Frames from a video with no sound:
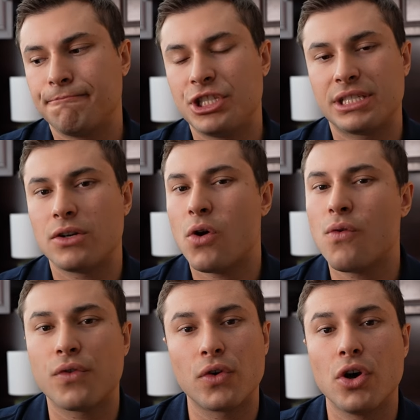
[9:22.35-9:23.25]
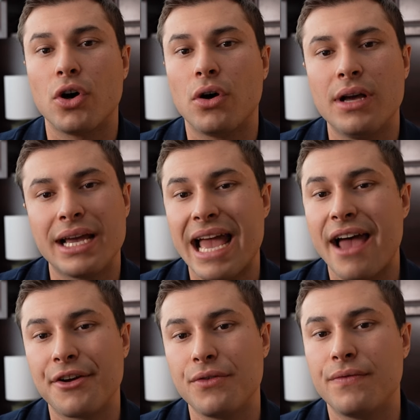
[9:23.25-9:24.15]
just overall
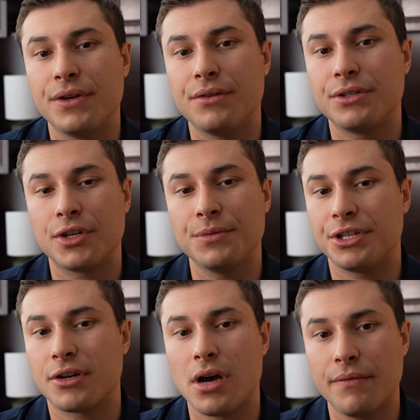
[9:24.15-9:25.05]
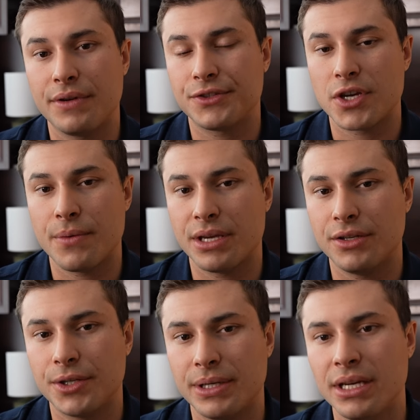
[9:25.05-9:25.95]
how you feel in terms of your confidence going
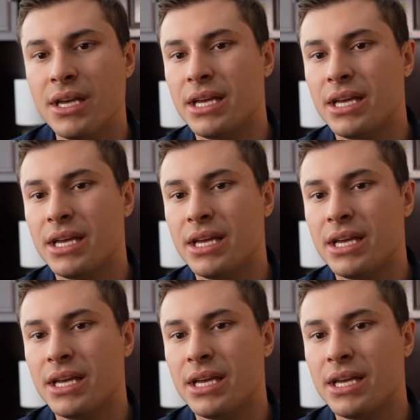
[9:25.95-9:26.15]
into it.